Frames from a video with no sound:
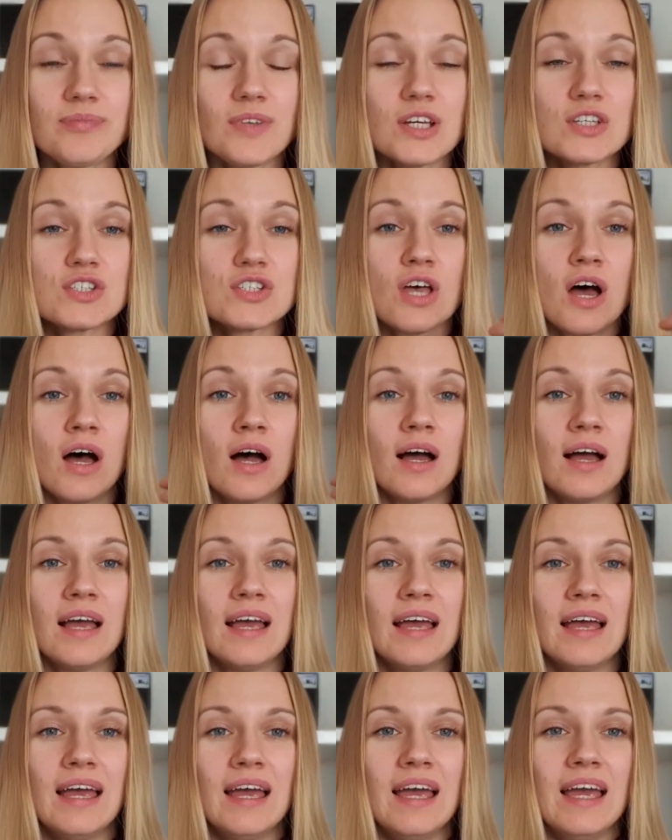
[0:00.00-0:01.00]
So
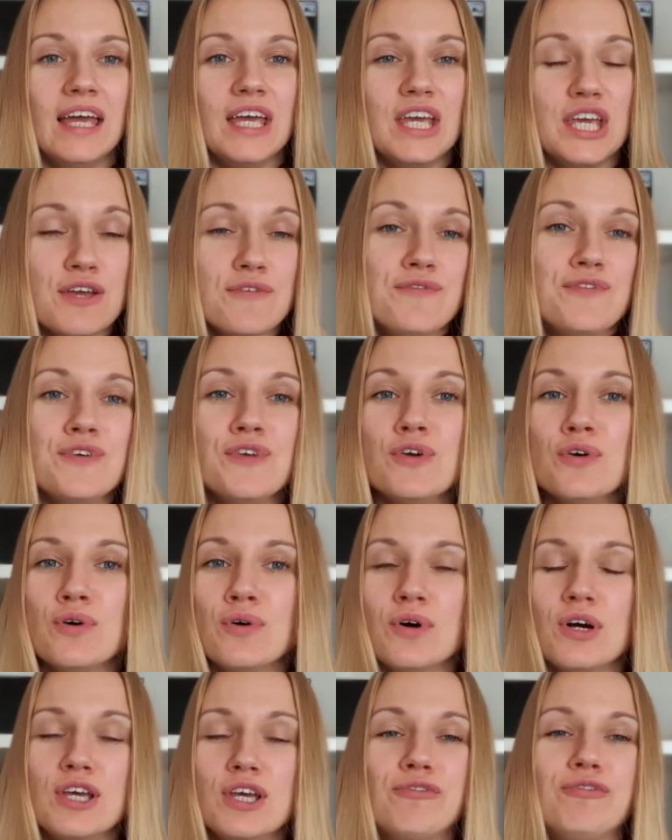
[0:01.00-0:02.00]
if
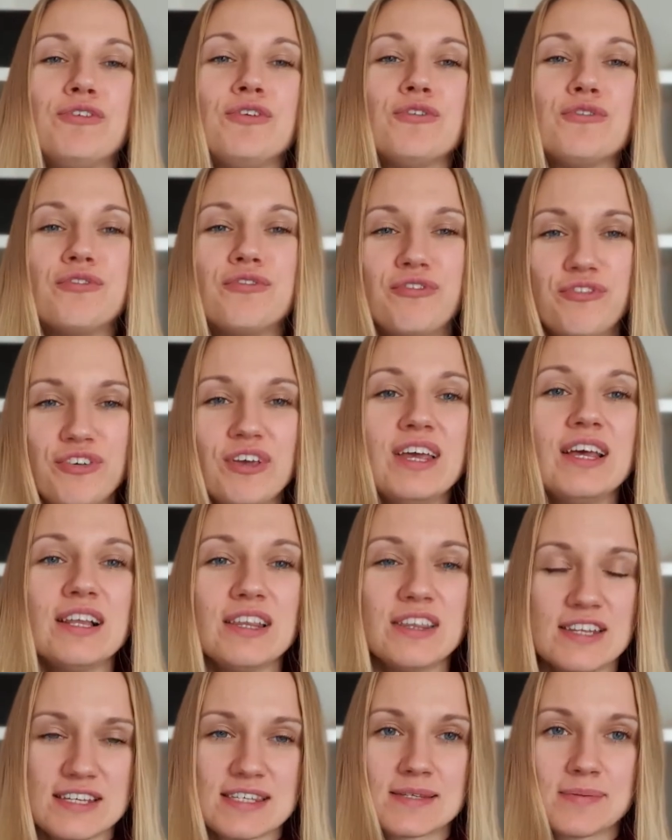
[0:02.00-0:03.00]
you
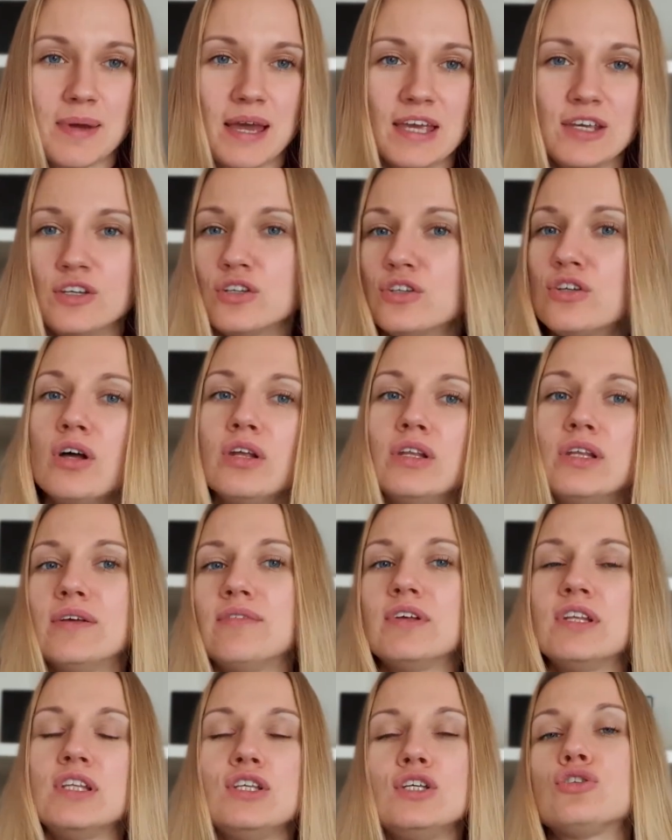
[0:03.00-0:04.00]
feel this way, you don't
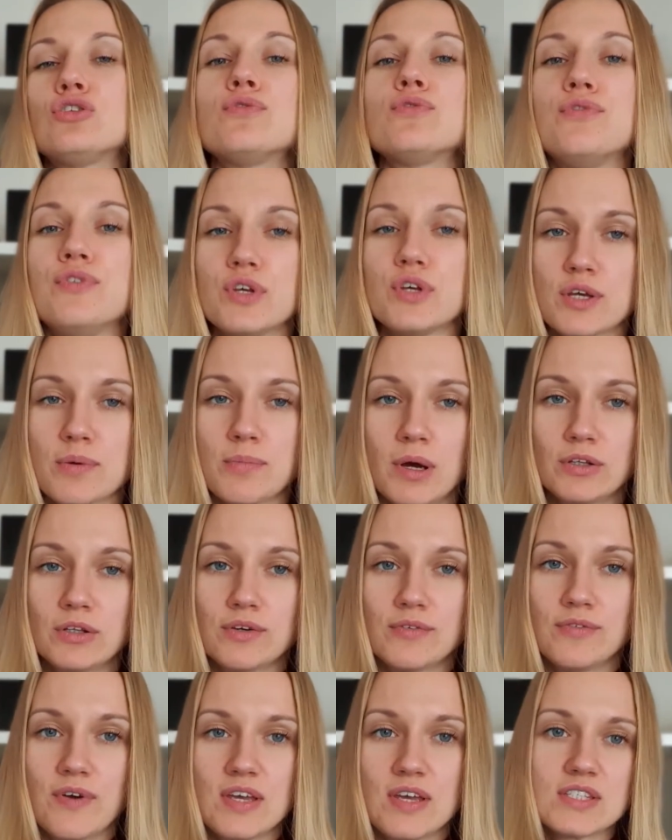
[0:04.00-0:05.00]
even need to think about your
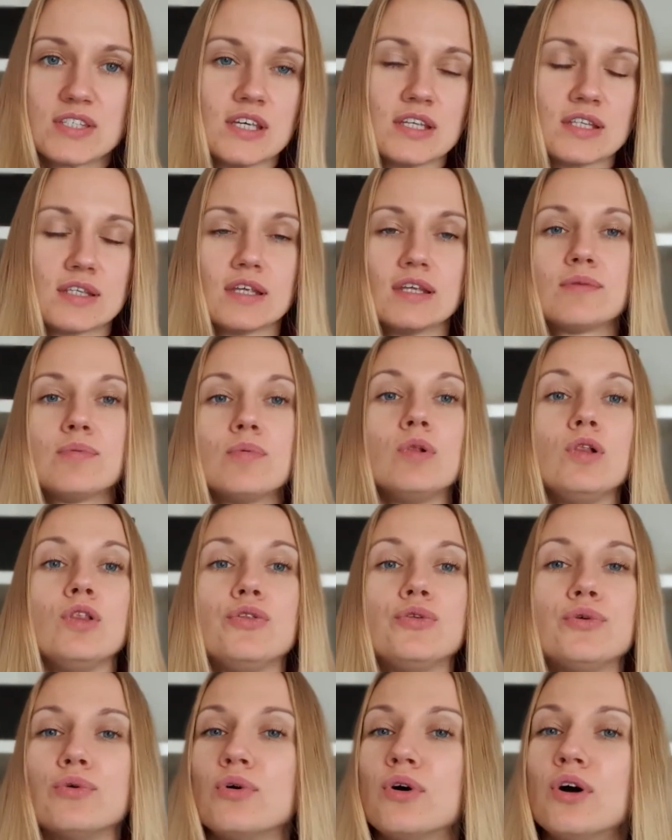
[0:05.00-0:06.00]
face. It will
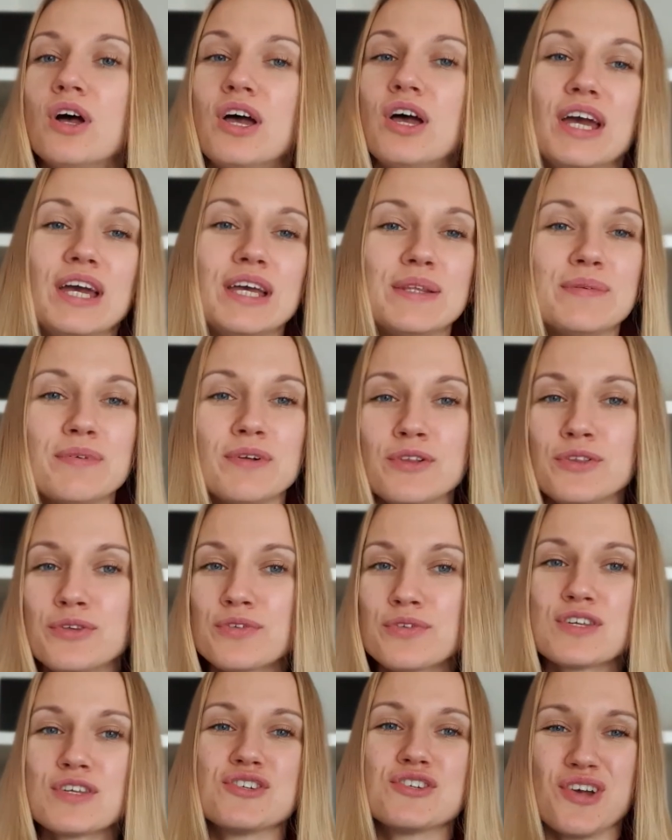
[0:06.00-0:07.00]
do
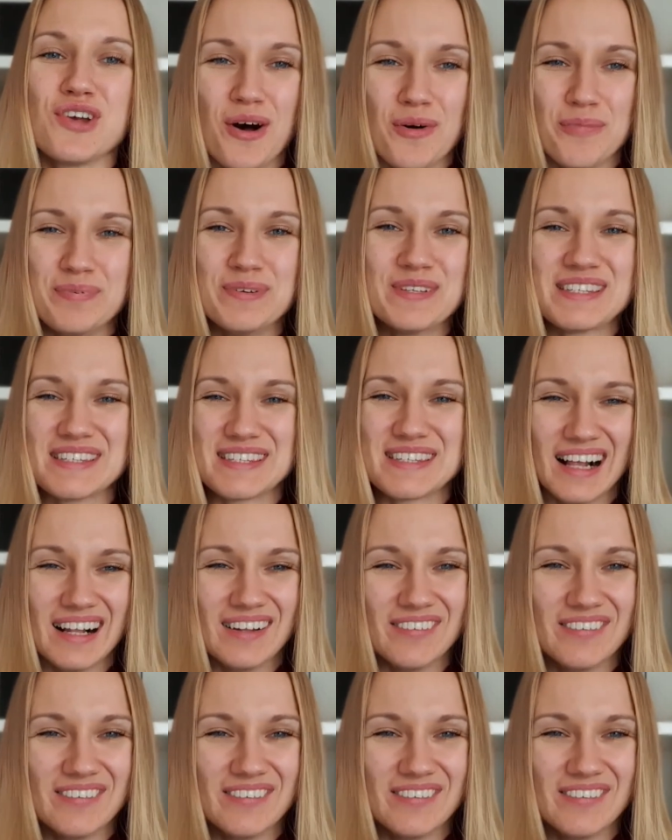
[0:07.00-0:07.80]
the job itself.